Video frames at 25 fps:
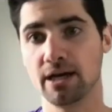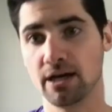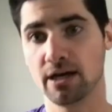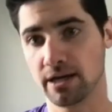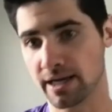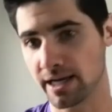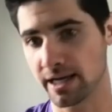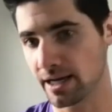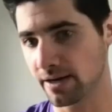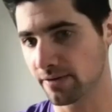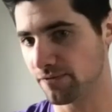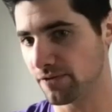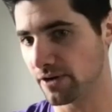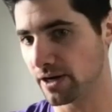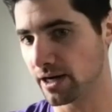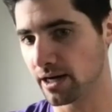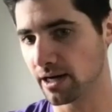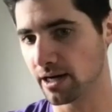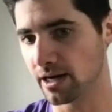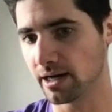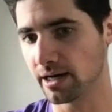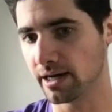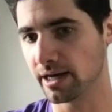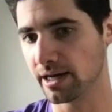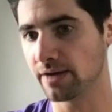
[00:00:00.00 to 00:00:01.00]
If
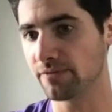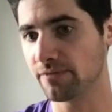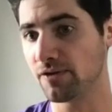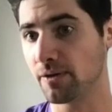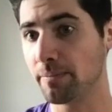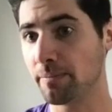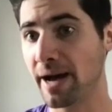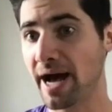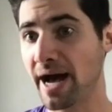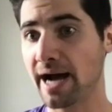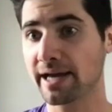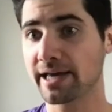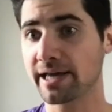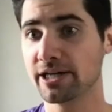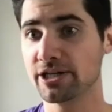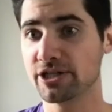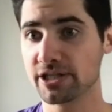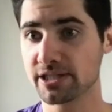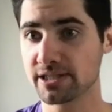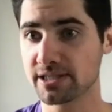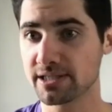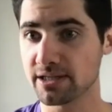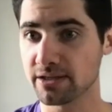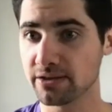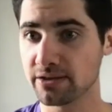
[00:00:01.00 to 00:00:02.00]
a package
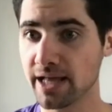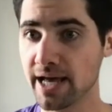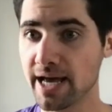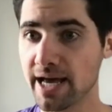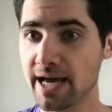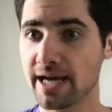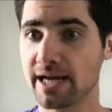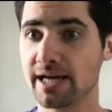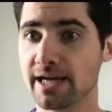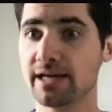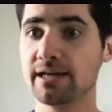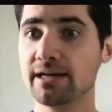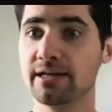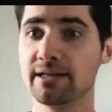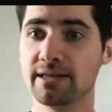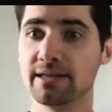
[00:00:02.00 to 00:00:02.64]
is delayed,